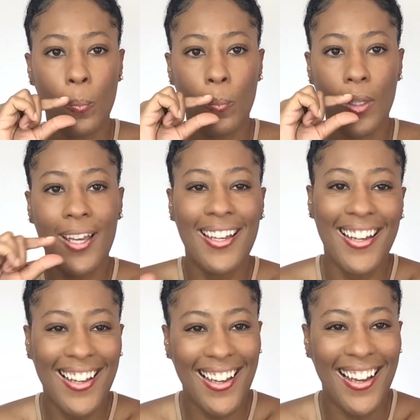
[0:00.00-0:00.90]

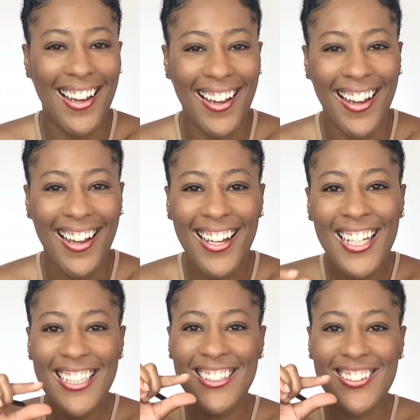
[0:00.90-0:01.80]

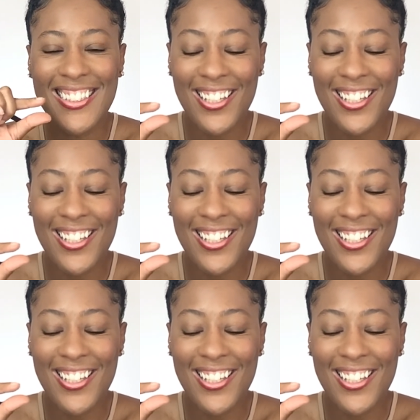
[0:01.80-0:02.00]
She was like,